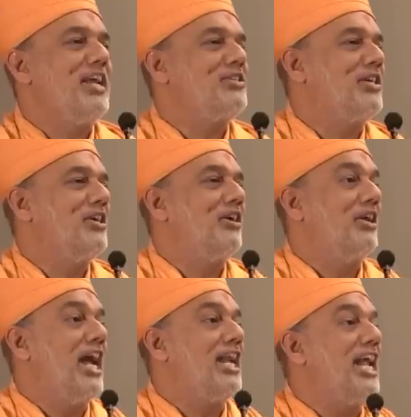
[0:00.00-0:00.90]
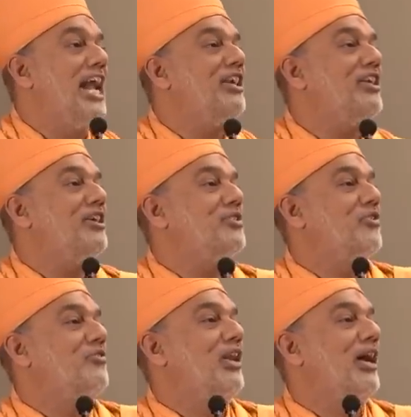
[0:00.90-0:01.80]
days a year and 80 years
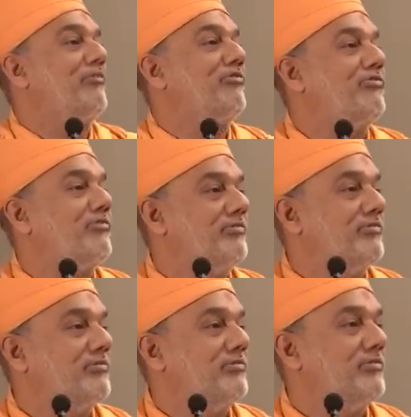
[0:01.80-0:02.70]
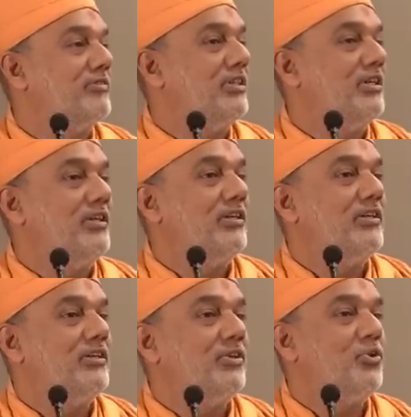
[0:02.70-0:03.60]
of your life.
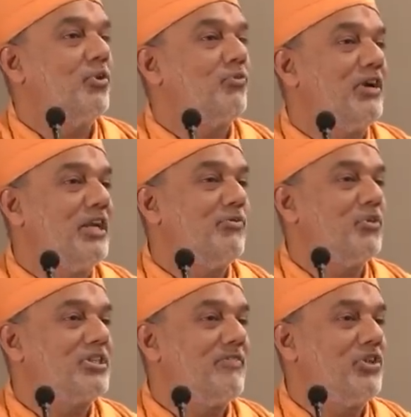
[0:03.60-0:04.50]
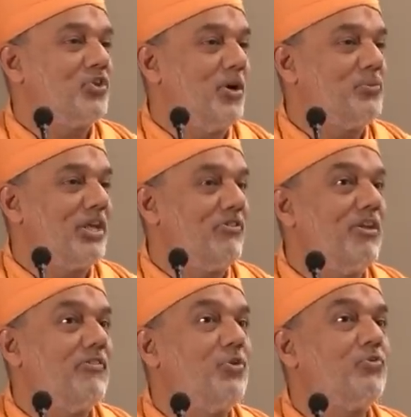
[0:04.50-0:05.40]
Your 24-7 shops, I've
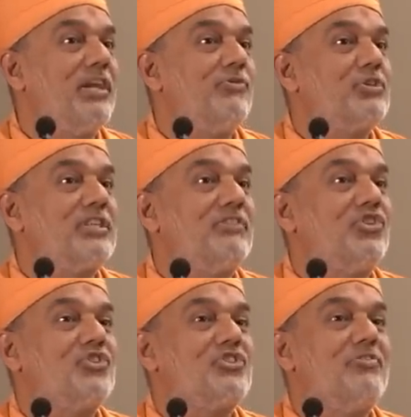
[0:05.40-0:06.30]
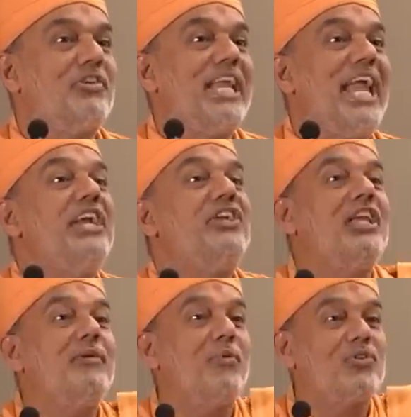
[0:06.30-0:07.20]
given you 24-7, 65,
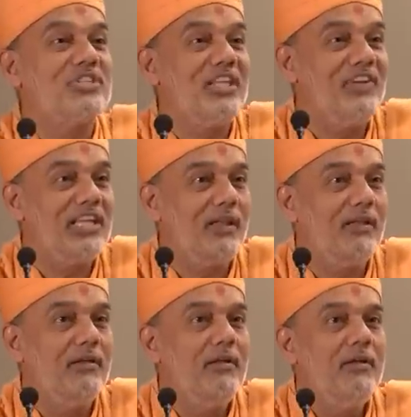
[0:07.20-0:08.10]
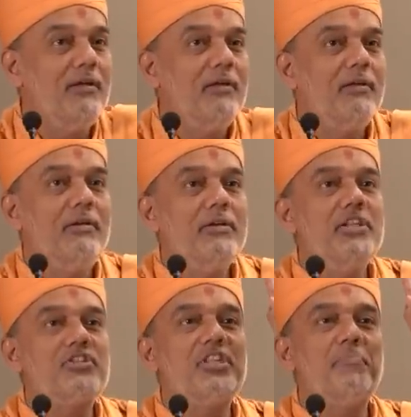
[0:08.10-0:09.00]
80 positivity.
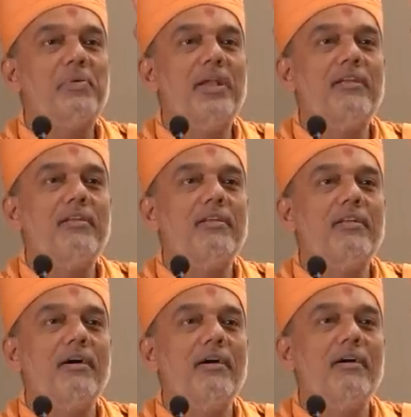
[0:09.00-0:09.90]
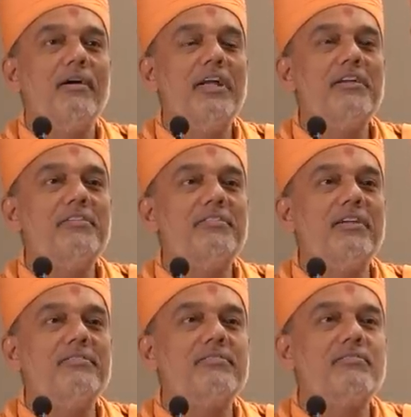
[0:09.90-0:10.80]
Disciplined,
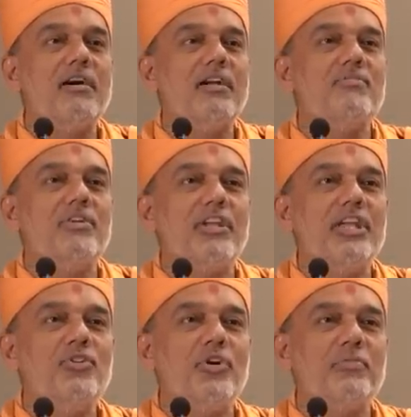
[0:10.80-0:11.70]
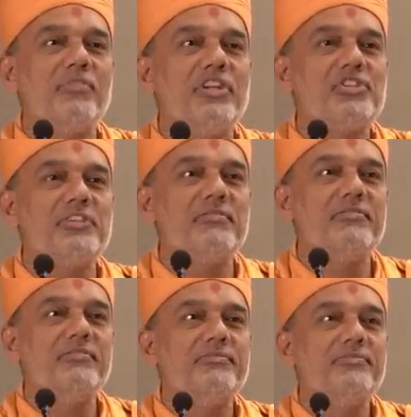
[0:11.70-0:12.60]
intense hard work in your profession.
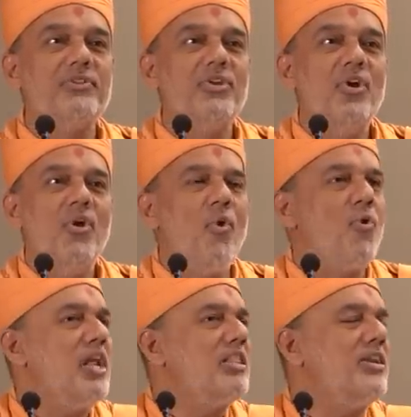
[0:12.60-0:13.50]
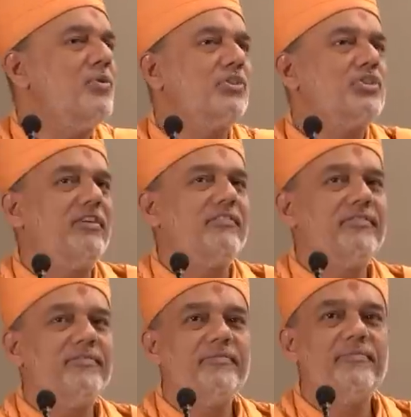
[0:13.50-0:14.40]
Only then you achieve.